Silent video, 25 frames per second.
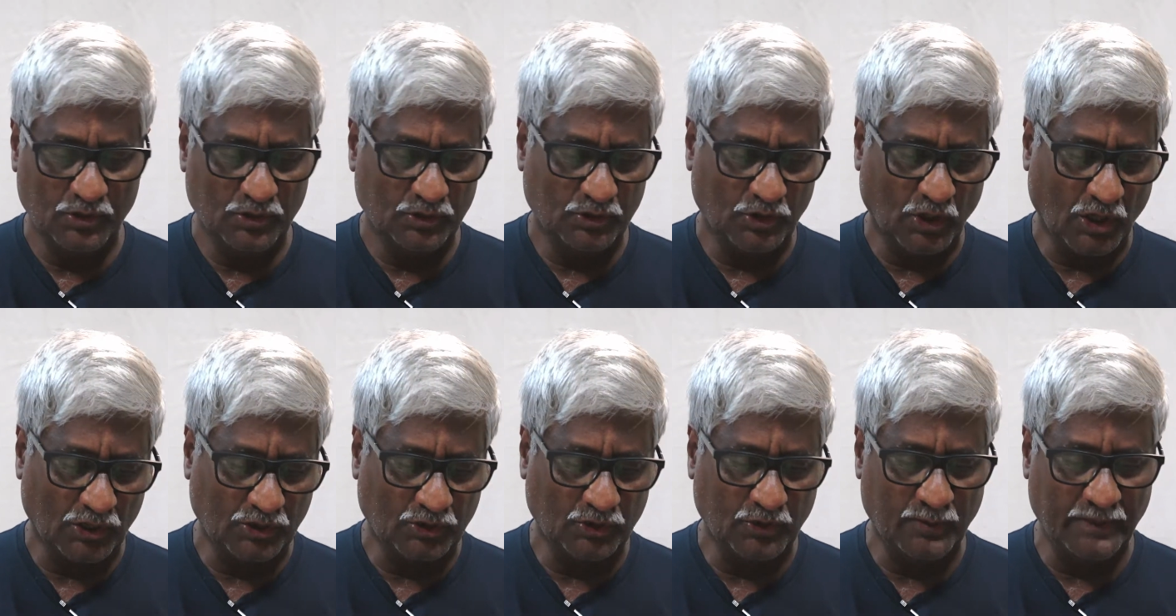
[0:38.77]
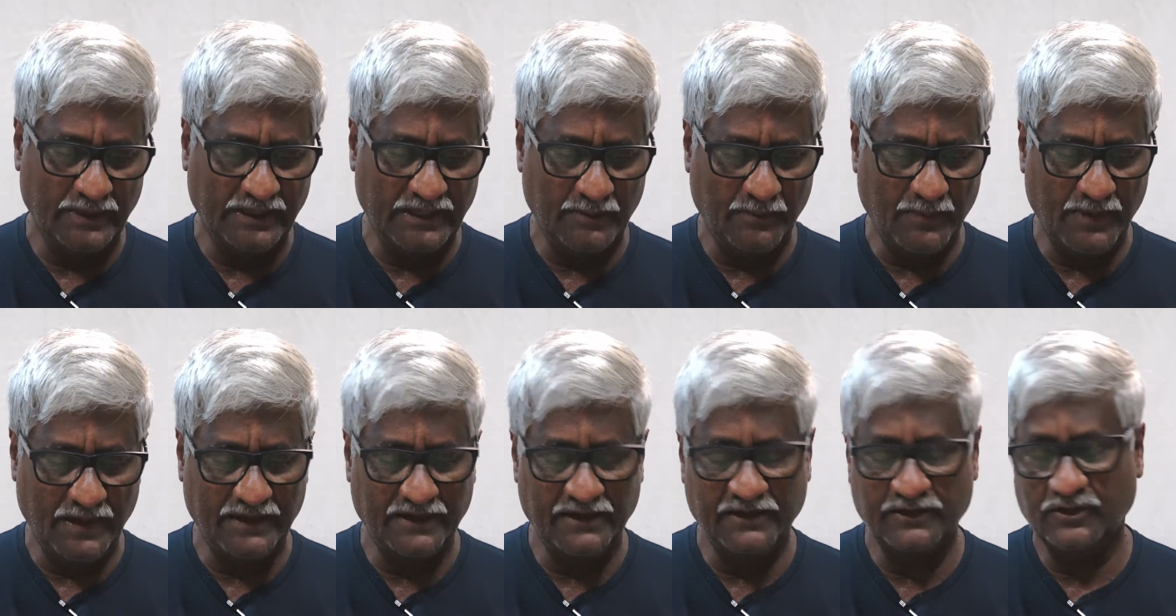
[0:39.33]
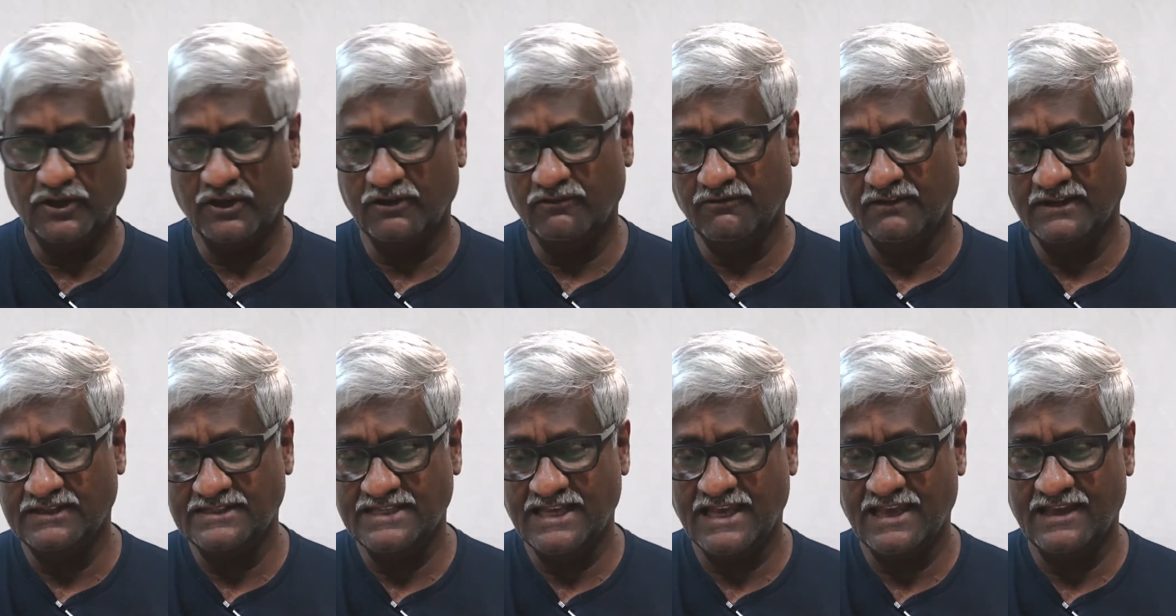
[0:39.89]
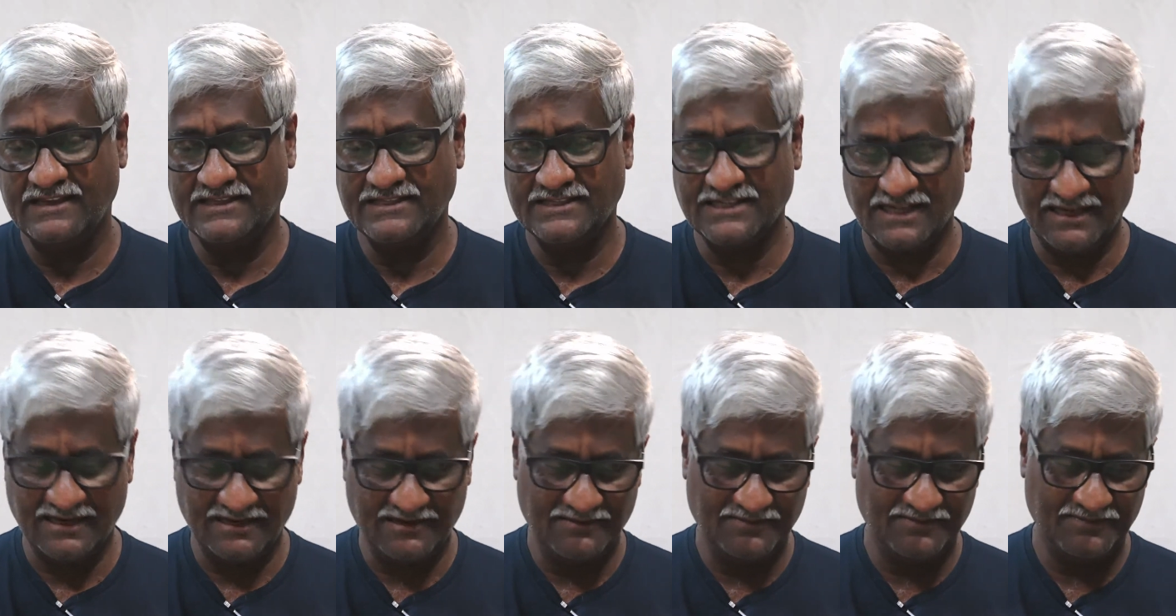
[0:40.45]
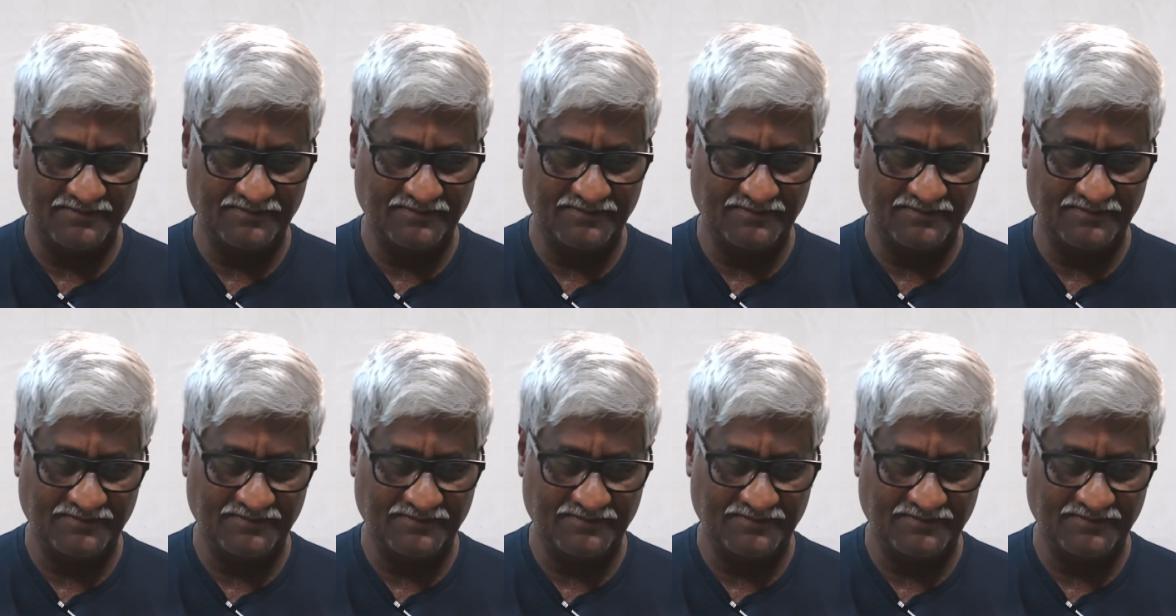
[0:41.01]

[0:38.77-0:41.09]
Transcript: thought to be dependent on one's hairstyle.